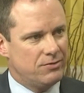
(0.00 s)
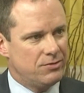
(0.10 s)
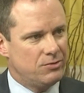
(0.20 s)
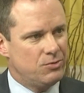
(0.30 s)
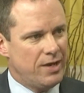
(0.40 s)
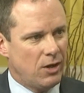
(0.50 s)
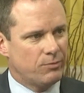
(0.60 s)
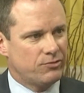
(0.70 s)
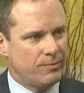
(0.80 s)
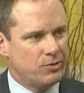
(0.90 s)
to
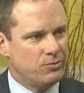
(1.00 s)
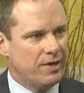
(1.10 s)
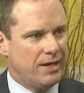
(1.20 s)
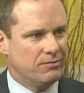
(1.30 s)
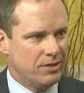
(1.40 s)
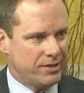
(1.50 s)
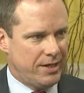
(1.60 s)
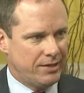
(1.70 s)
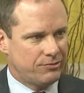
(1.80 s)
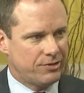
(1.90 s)
help someone who might have lung
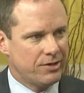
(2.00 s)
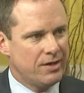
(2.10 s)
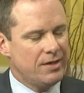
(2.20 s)
cancer.